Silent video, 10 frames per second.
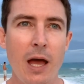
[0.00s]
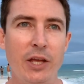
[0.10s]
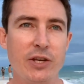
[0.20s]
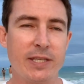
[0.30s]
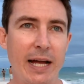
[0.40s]

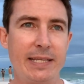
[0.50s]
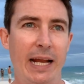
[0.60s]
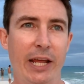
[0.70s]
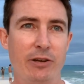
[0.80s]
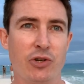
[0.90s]
You start
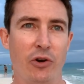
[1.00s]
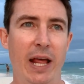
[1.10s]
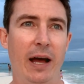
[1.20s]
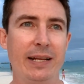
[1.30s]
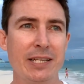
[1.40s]
telling your story.
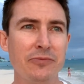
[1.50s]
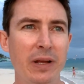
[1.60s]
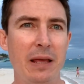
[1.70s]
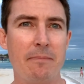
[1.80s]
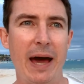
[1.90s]
Now, it doesn't
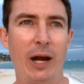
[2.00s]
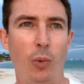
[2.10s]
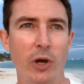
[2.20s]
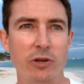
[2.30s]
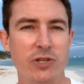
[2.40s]
really matter
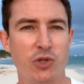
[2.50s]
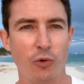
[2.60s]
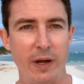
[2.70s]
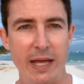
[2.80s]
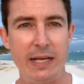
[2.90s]
what your
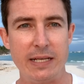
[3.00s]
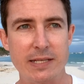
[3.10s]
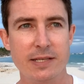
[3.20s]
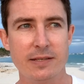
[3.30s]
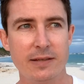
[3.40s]
story
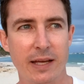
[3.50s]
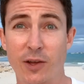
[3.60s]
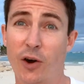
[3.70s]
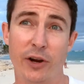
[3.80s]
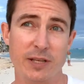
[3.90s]
is,
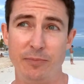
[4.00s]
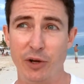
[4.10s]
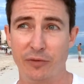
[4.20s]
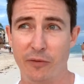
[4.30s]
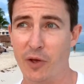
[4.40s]
and God, it's a
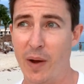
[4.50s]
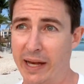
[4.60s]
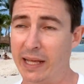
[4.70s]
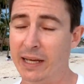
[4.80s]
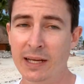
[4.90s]
beautiful view
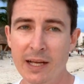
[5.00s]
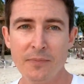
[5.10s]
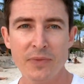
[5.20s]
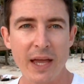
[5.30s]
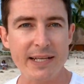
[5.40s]
out here.
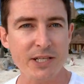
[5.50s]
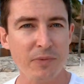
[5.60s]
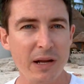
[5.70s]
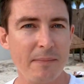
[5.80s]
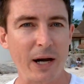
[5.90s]
It
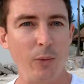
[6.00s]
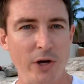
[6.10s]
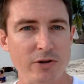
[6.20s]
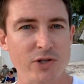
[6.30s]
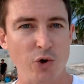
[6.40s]
doesn't really matter
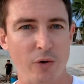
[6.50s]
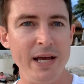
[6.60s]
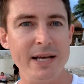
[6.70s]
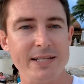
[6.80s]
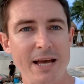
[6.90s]
what your
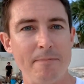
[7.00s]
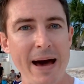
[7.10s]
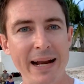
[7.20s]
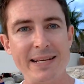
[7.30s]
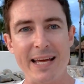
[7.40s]
story is. It
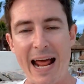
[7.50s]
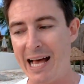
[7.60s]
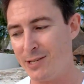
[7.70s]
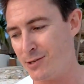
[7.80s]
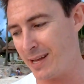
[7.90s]
matters that
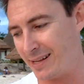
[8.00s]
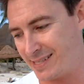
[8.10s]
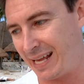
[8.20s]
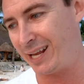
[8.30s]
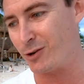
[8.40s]
as you start
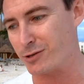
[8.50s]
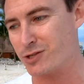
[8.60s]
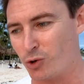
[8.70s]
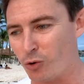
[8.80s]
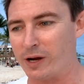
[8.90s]
telling your
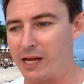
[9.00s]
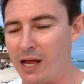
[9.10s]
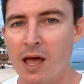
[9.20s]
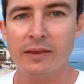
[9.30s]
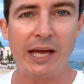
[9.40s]
story,
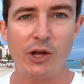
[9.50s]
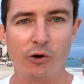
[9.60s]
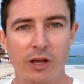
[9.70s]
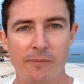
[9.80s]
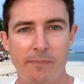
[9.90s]
that
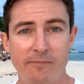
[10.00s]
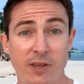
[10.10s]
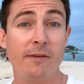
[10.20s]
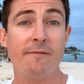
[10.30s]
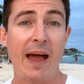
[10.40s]
you're
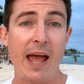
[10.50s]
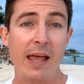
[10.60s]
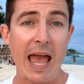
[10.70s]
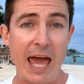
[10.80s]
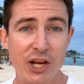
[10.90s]

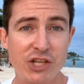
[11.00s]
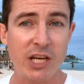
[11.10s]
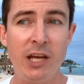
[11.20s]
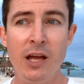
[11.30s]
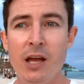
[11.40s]
conveying
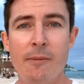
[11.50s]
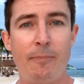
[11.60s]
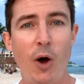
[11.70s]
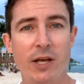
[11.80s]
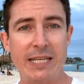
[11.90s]
energy,
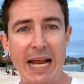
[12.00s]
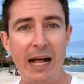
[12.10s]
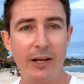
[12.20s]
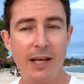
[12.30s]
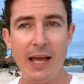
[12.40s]

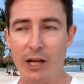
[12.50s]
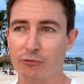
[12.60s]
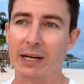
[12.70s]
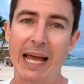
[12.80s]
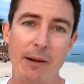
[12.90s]
personality, and
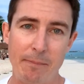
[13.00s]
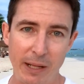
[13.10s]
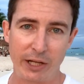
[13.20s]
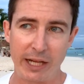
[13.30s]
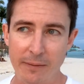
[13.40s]

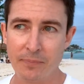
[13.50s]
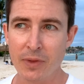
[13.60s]
relatability.